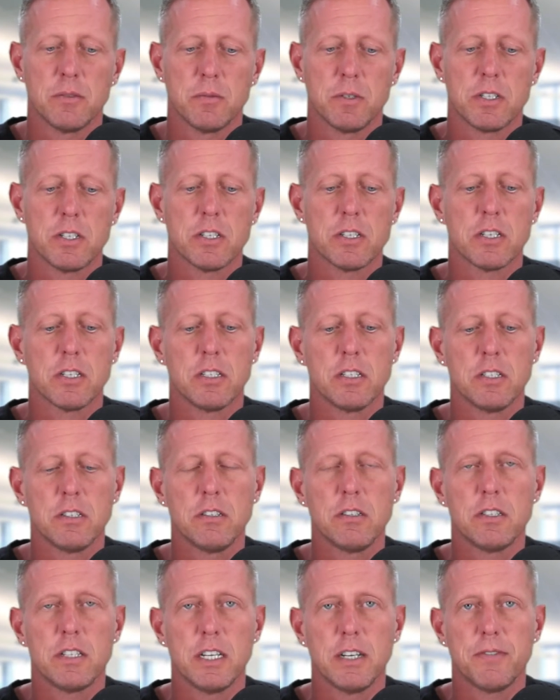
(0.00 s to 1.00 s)
which is a
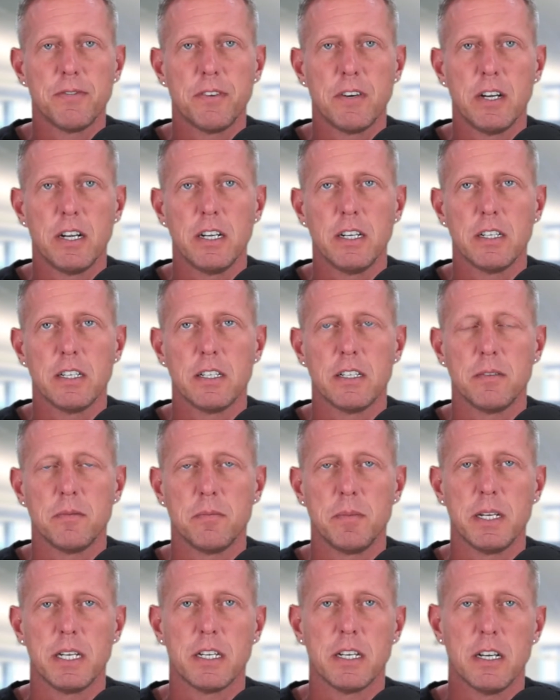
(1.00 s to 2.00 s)
little different
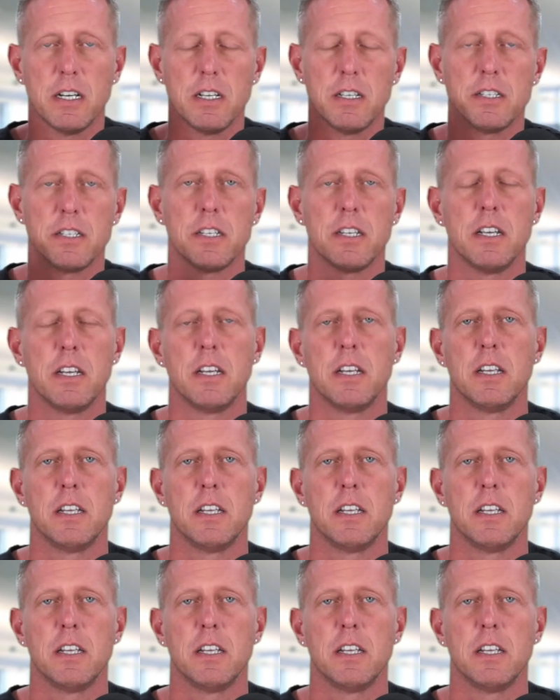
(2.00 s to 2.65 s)
because